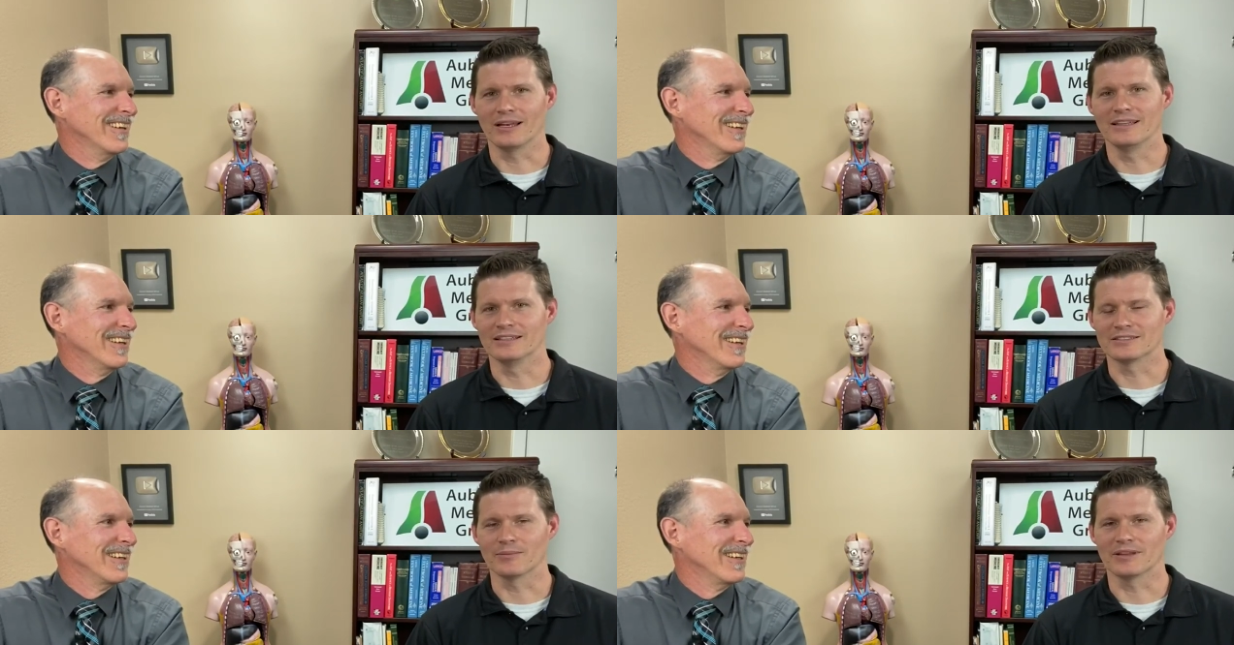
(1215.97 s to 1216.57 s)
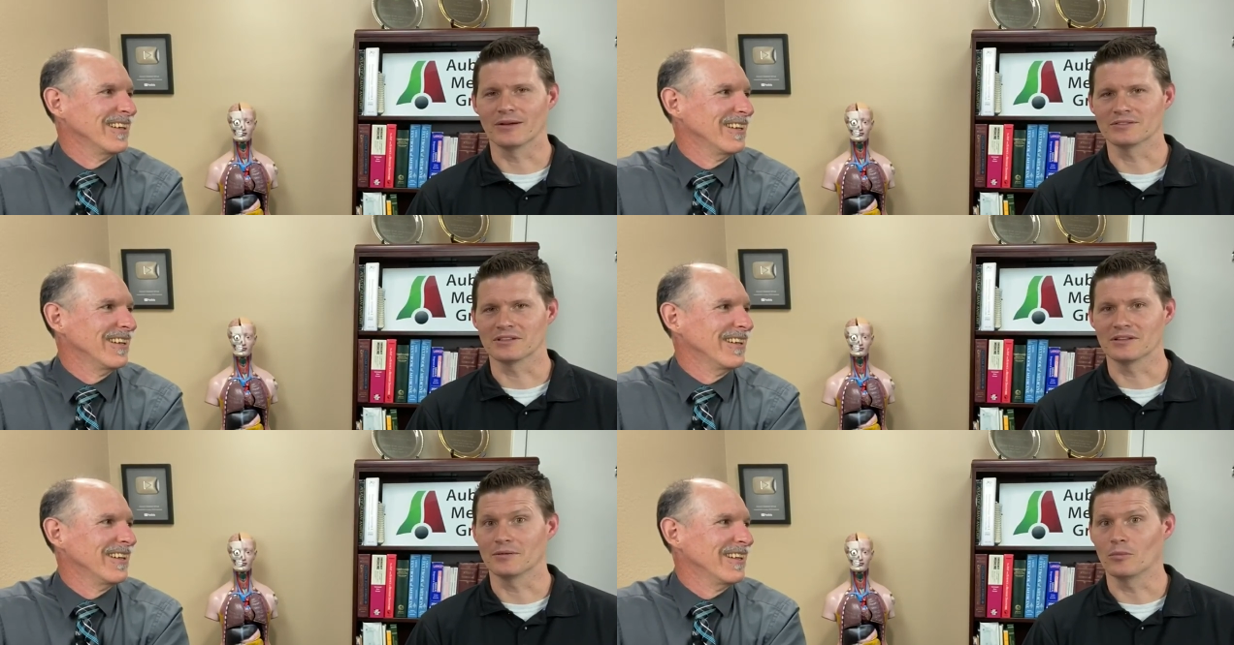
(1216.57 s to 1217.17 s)
Speaker 1: I needed something that
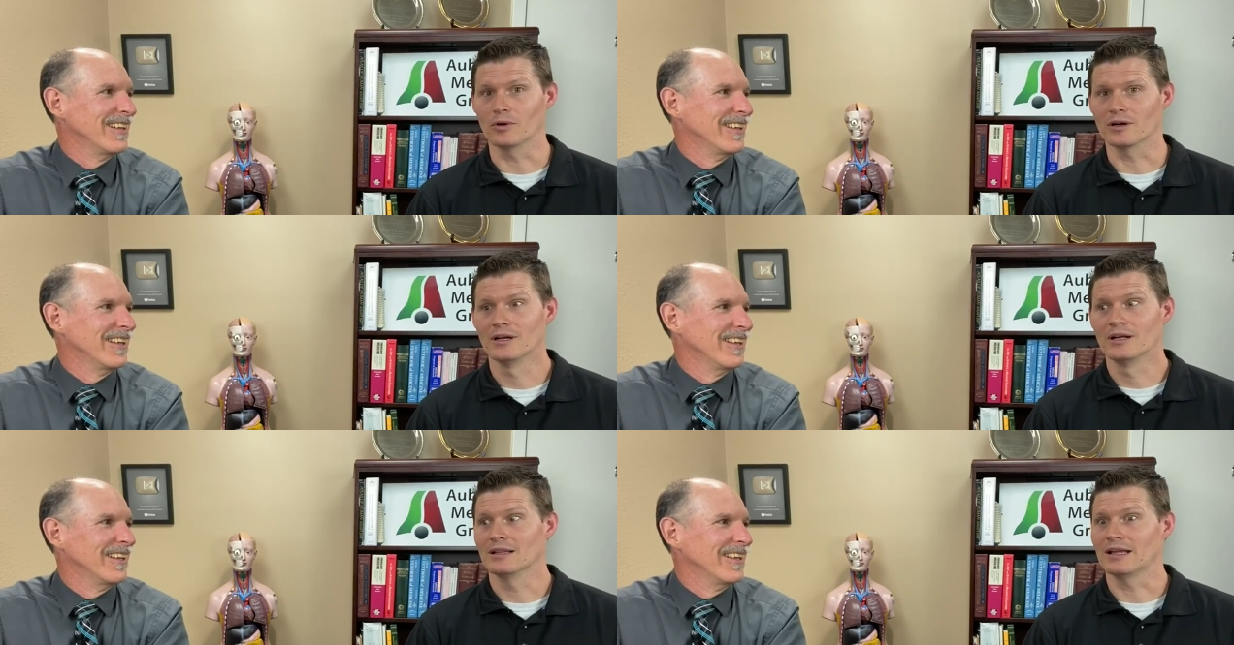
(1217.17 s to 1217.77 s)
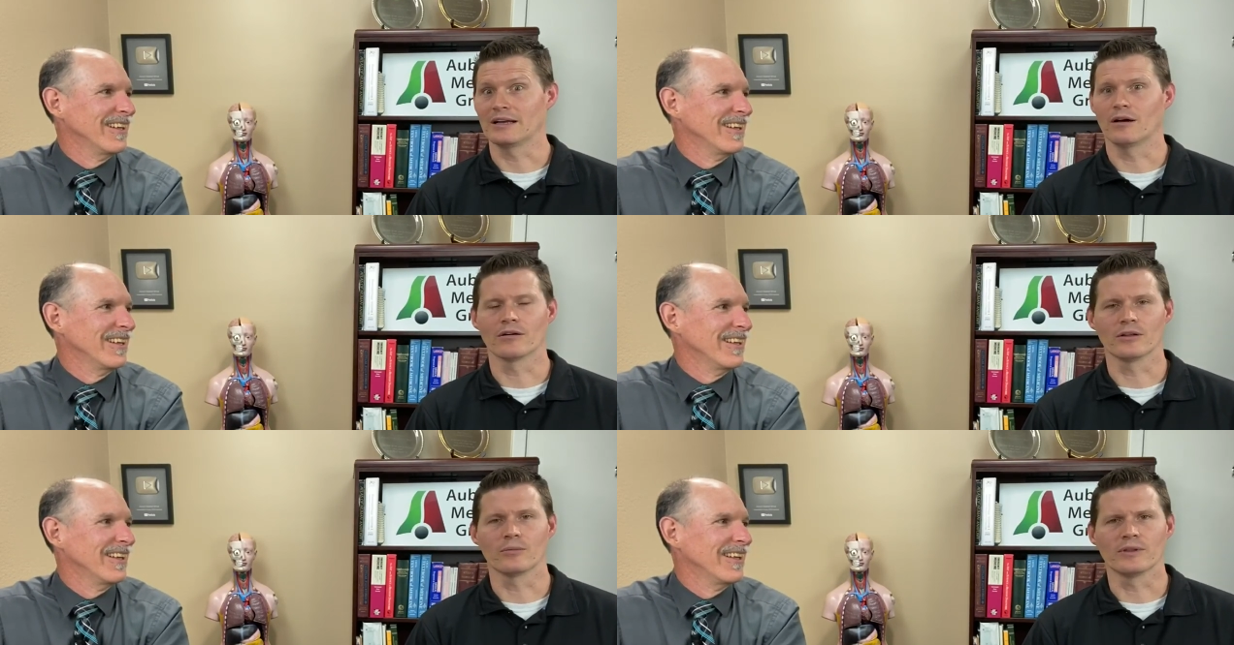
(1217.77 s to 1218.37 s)
was a little more
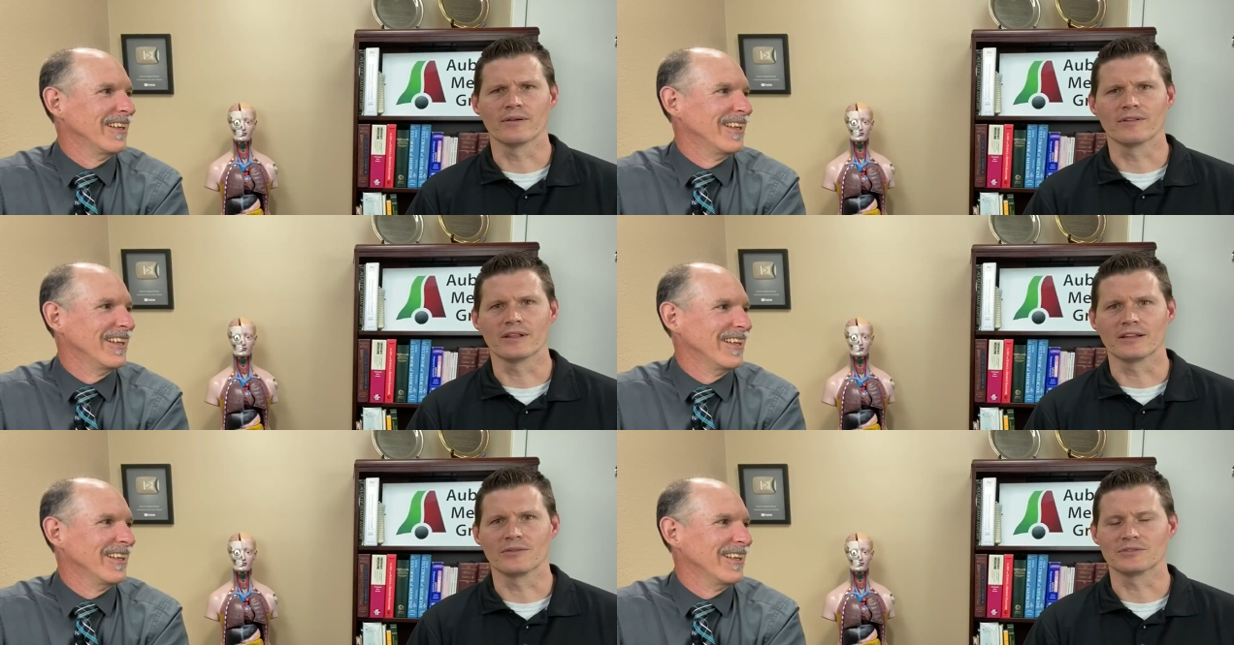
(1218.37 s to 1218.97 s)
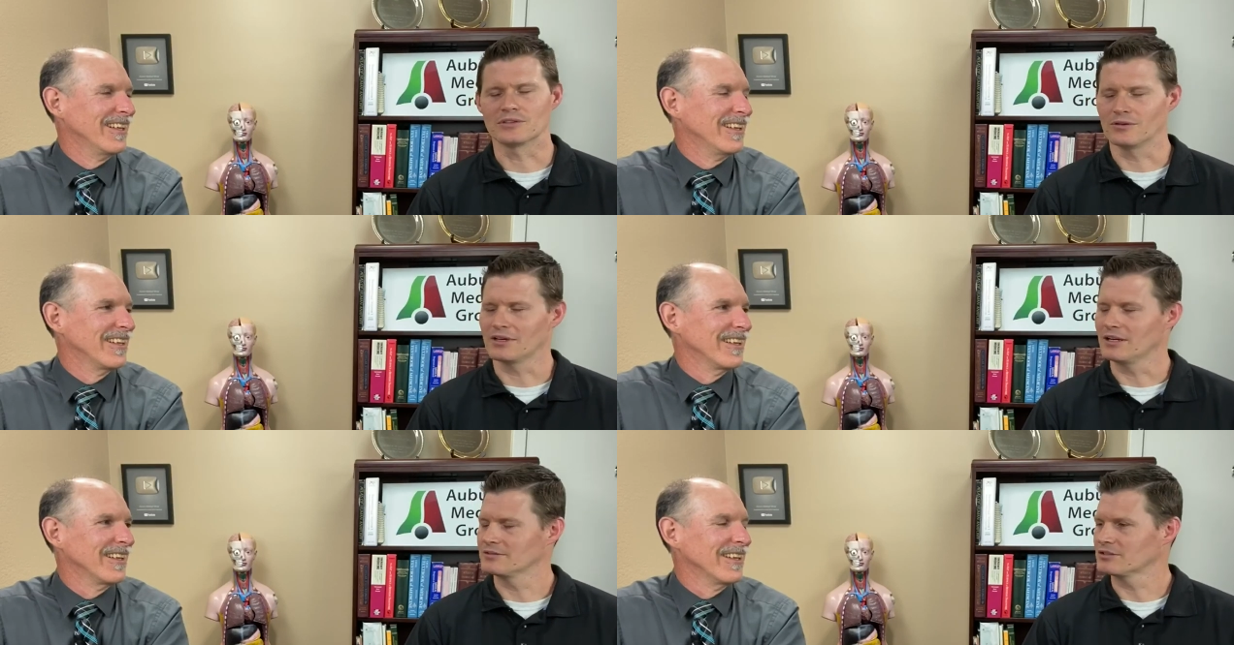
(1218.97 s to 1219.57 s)
lighthearted with everything that was
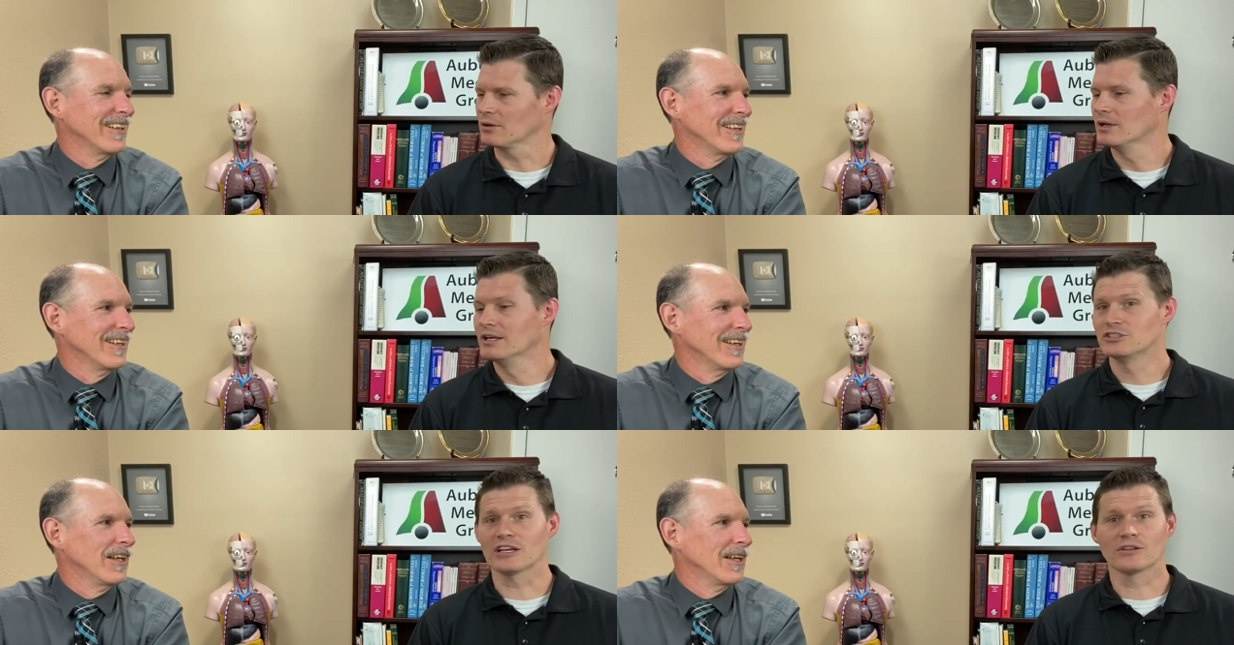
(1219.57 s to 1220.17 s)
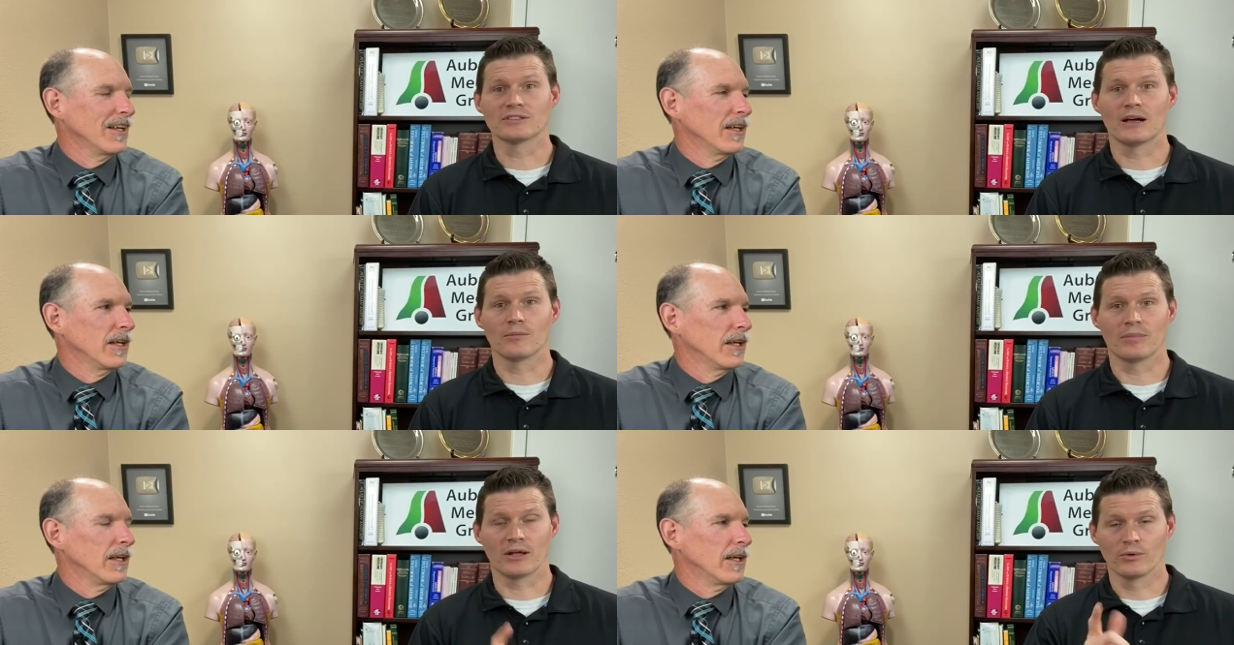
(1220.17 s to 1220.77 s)
going on. So check those
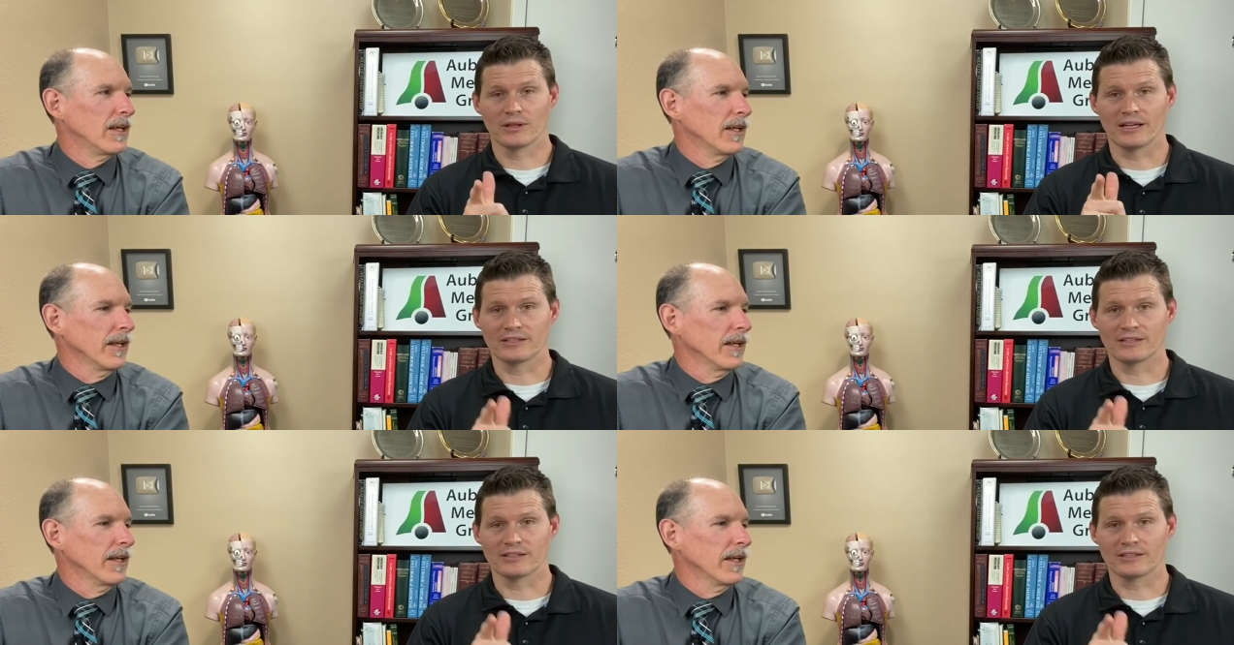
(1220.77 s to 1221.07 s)
out. But I would